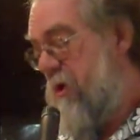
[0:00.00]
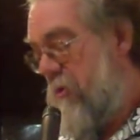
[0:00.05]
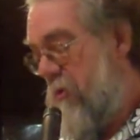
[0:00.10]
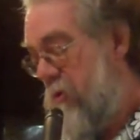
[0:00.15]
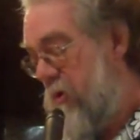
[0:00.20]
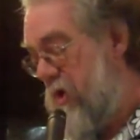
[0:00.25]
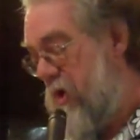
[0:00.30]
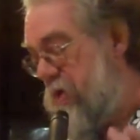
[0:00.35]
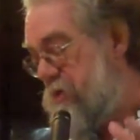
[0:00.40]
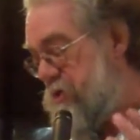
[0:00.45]

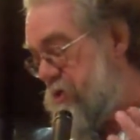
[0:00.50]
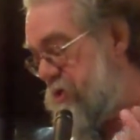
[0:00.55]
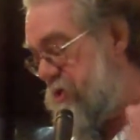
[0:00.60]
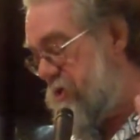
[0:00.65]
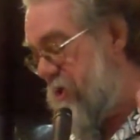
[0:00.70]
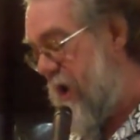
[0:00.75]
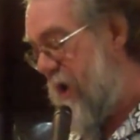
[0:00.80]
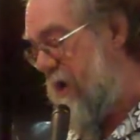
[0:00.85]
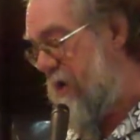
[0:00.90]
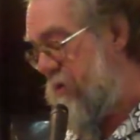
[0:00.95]
We were each
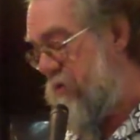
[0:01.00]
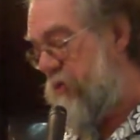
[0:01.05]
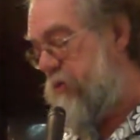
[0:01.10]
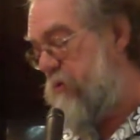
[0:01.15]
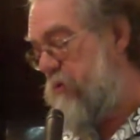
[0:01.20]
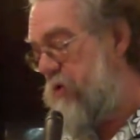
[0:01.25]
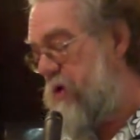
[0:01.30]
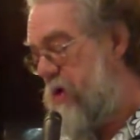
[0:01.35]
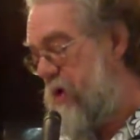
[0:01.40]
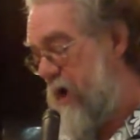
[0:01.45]
assigned
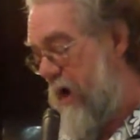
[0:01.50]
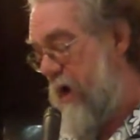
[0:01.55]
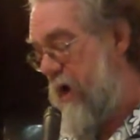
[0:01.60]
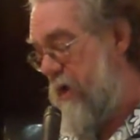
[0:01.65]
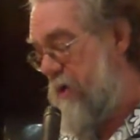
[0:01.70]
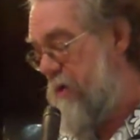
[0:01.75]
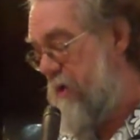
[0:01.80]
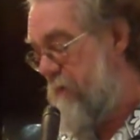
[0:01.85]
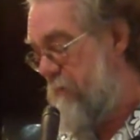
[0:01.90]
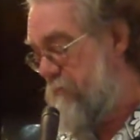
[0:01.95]
3
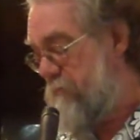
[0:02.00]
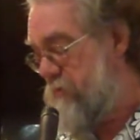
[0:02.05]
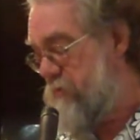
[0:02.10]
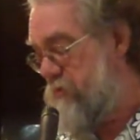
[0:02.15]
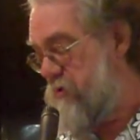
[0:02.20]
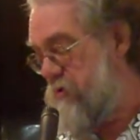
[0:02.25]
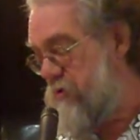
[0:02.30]
items,